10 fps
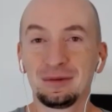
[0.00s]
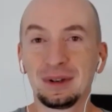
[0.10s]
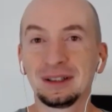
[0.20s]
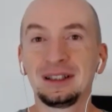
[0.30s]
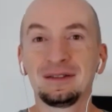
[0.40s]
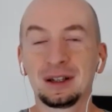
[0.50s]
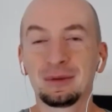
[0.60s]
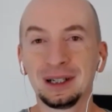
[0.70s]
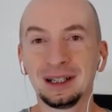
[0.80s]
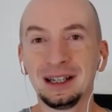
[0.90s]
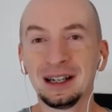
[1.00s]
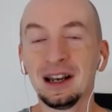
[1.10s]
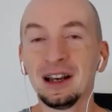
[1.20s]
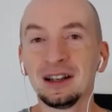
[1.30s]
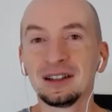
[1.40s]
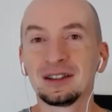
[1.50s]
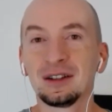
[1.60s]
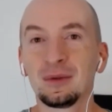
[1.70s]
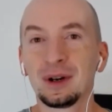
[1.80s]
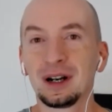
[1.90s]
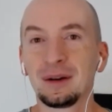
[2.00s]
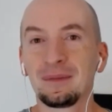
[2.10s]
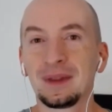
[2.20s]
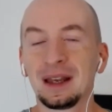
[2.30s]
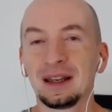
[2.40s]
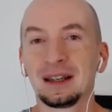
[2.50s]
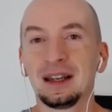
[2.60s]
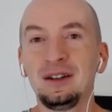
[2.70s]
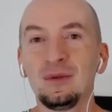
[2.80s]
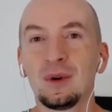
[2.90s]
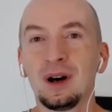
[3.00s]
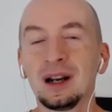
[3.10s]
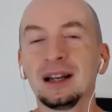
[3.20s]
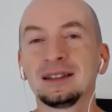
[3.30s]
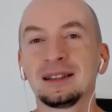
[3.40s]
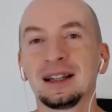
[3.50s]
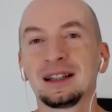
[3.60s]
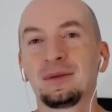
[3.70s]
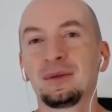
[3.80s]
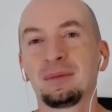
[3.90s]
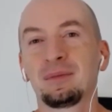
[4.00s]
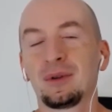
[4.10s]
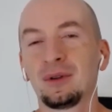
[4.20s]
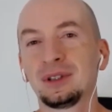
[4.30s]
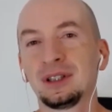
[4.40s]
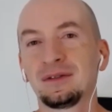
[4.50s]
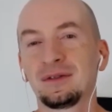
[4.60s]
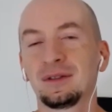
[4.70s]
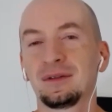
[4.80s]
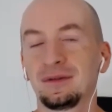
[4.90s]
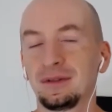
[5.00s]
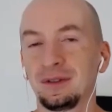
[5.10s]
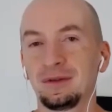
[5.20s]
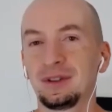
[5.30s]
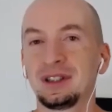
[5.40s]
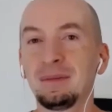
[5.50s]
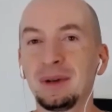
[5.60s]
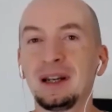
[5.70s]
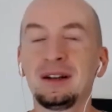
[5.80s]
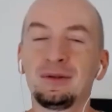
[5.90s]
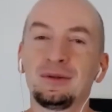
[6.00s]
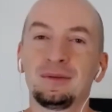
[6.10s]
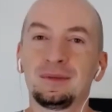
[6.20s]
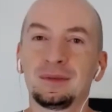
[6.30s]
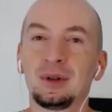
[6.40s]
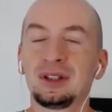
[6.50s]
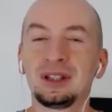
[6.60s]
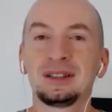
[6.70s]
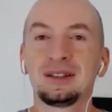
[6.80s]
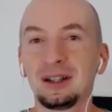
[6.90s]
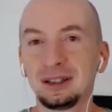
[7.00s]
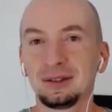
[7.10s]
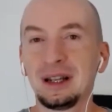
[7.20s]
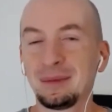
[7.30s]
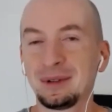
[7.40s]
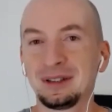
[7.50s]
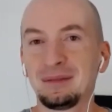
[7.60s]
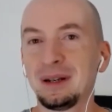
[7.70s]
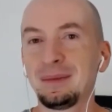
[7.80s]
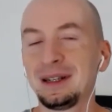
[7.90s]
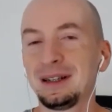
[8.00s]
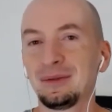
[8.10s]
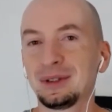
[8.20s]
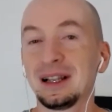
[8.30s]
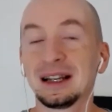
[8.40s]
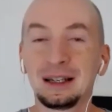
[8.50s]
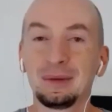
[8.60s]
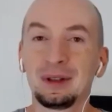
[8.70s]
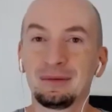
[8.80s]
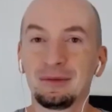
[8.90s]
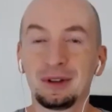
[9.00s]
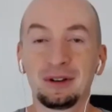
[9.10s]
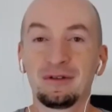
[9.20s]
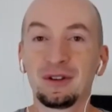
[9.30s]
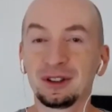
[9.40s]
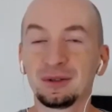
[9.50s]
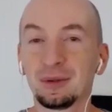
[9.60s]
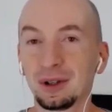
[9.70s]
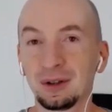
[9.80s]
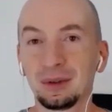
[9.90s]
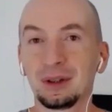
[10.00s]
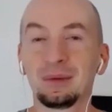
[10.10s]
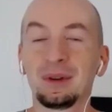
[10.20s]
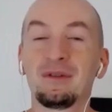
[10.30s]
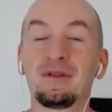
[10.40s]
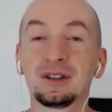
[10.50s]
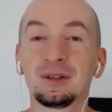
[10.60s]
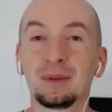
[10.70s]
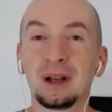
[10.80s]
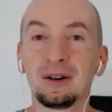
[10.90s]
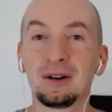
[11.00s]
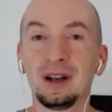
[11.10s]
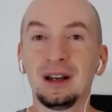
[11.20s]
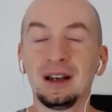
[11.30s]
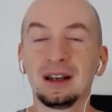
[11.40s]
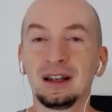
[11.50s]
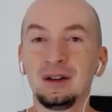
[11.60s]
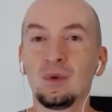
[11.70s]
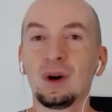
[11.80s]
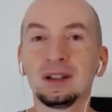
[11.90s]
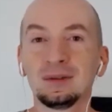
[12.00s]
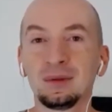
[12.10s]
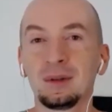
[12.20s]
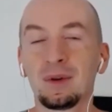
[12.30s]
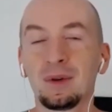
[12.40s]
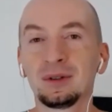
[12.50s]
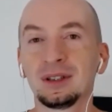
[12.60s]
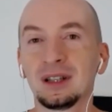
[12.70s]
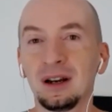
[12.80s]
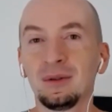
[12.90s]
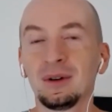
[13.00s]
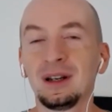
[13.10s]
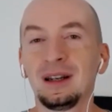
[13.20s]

relatively quickly. So can you walk us through a process for somebody who was just started on Amazon and maybe was lucky with their first order with the first supplier? Can you walk us through the process, how